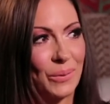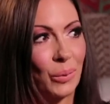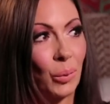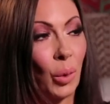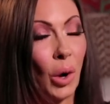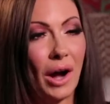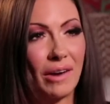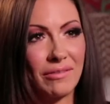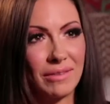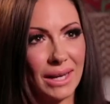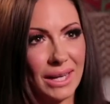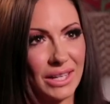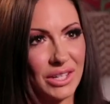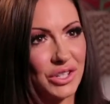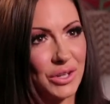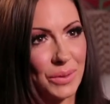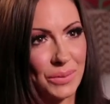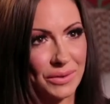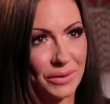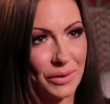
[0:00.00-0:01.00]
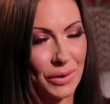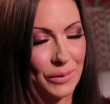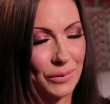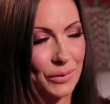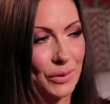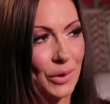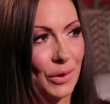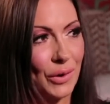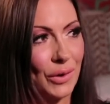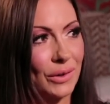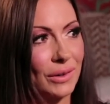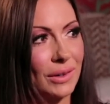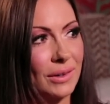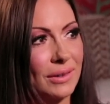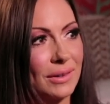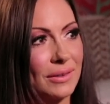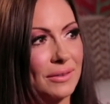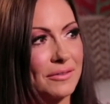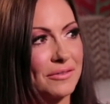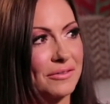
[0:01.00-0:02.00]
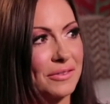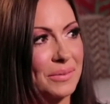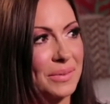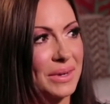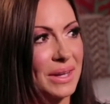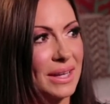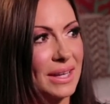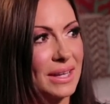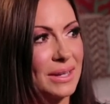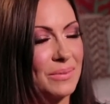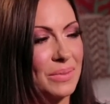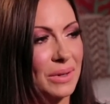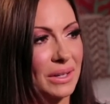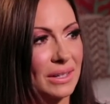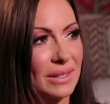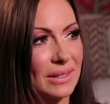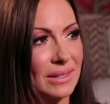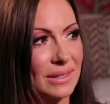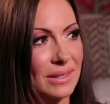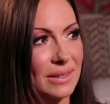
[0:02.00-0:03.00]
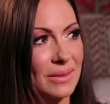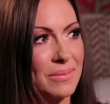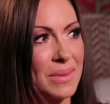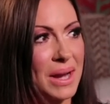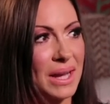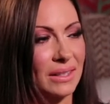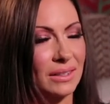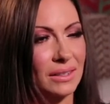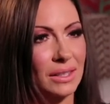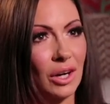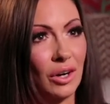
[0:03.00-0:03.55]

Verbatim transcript: why relationships have gone wrong for me because the men